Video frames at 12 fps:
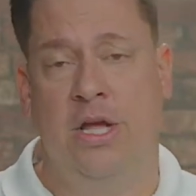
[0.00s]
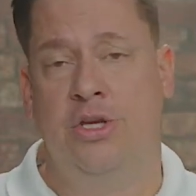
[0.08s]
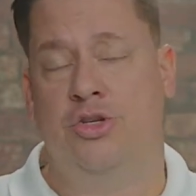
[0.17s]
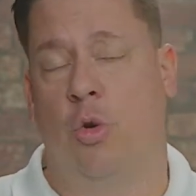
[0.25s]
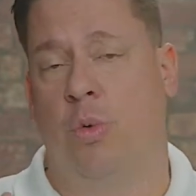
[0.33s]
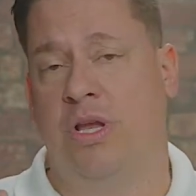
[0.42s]

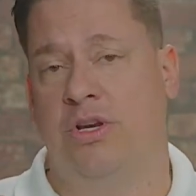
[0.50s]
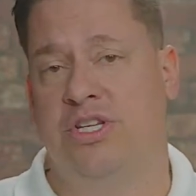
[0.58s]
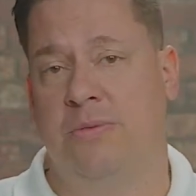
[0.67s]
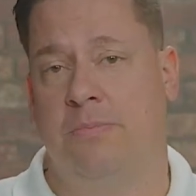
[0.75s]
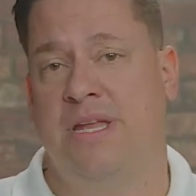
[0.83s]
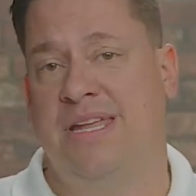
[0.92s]
So when you're
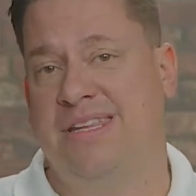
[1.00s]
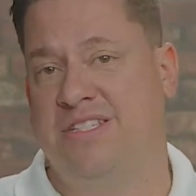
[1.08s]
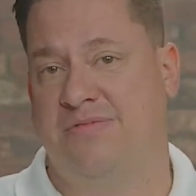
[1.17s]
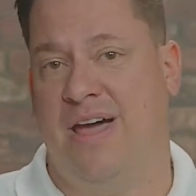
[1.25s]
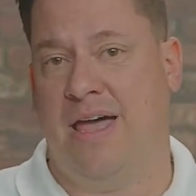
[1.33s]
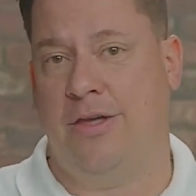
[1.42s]
submitting this
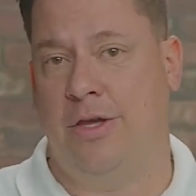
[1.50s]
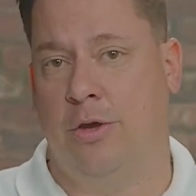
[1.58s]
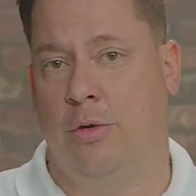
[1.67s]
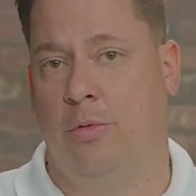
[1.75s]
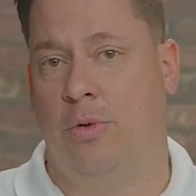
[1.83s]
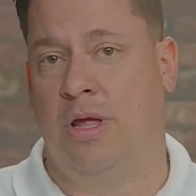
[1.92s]

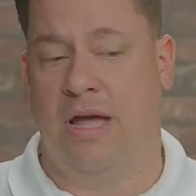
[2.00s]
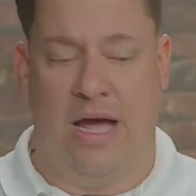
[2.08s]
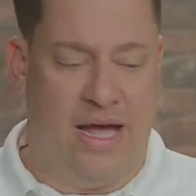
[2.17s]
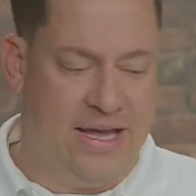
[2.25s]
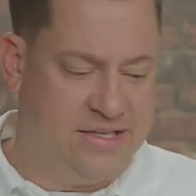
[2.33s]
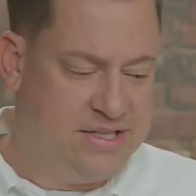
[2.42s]
value,
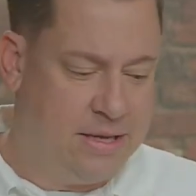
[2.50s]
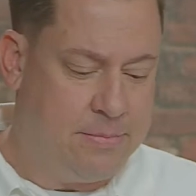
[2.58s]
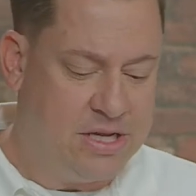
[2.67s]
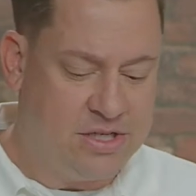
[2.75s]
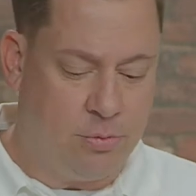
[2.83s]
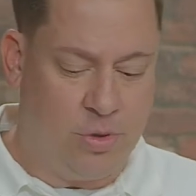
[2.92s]
as Kim
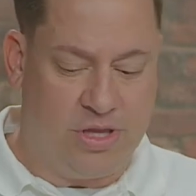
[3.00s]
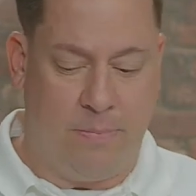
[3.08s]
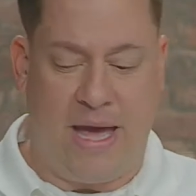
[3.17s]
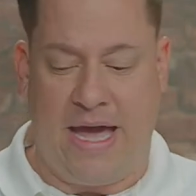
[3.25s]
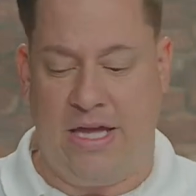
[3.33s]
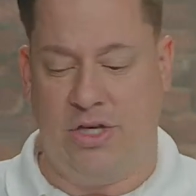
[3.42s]
mentioned with the
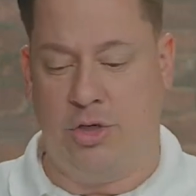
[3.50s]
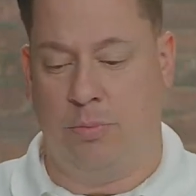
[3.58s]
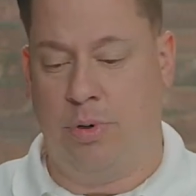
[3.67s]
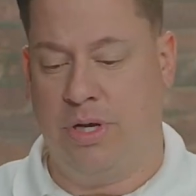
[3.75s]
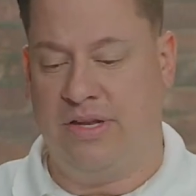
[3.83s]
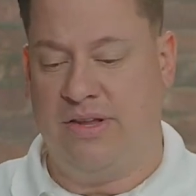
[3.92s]
package, you're
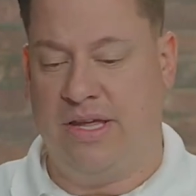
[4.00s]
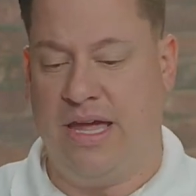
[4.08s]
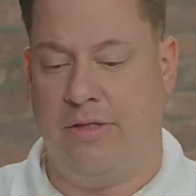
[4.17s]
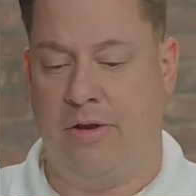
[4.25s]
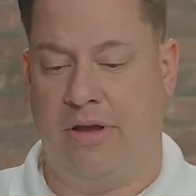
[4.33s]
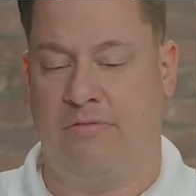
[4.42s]
putting
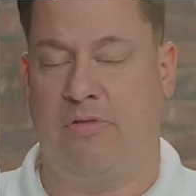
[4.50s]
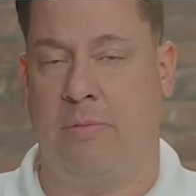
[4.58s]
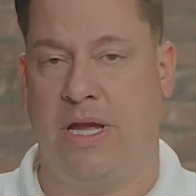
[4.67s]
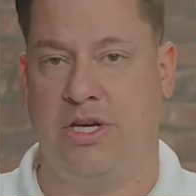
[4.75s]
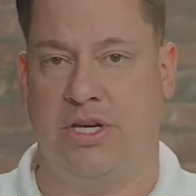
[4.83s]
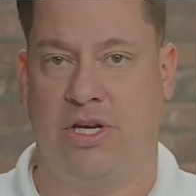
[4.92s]
together
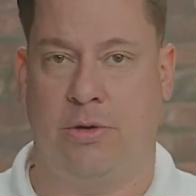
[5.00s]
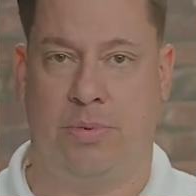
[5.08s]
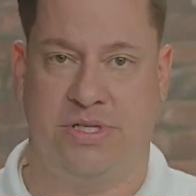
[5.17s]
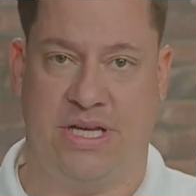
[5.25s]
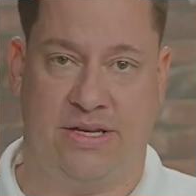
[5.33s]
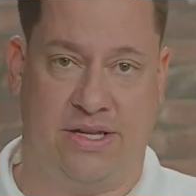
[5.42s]
information and you're
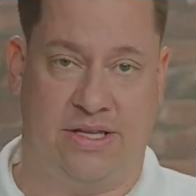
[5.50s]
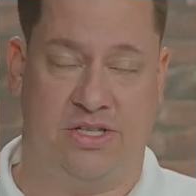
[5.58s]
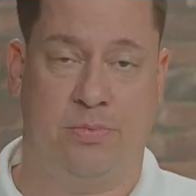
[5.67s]
presenting this